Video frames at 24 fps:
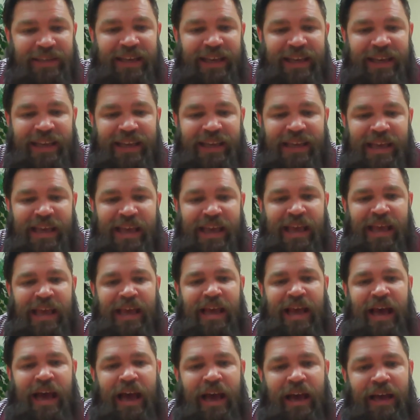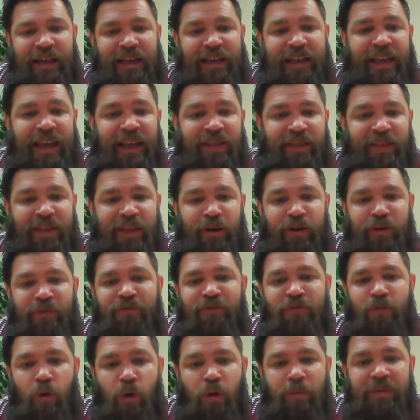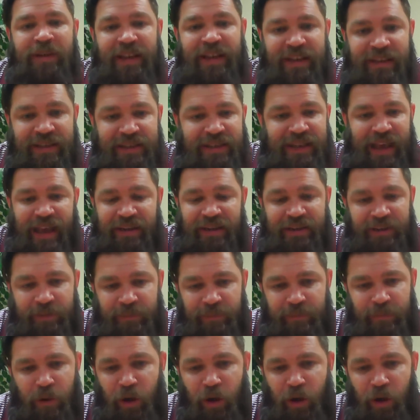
to get their informed consent.